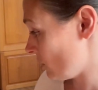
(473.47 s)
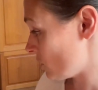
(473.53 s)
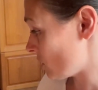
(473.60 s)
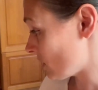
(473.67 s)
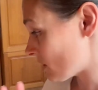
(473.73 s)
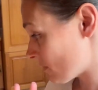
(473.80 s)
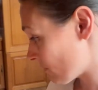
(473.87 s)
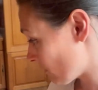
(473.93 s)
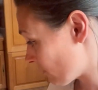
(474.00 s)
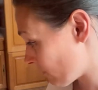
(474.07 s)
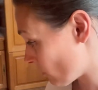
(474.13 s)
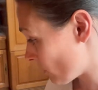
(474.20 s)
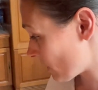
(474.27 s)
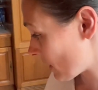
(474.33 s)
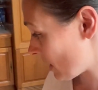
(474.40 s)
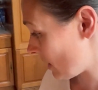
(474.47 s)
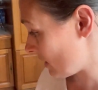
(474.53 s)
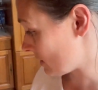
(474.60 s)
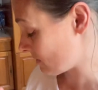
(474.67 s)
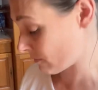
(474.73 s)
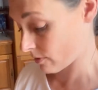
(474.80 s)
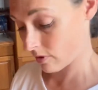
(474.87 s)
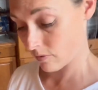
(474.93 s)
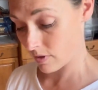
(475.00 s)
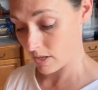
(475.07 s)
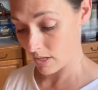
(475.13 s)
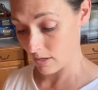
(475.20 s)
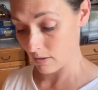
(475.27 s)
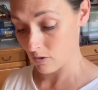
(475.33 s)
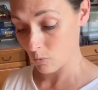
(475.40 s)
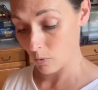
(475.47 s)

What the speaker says: just for 4 days for 3 kids,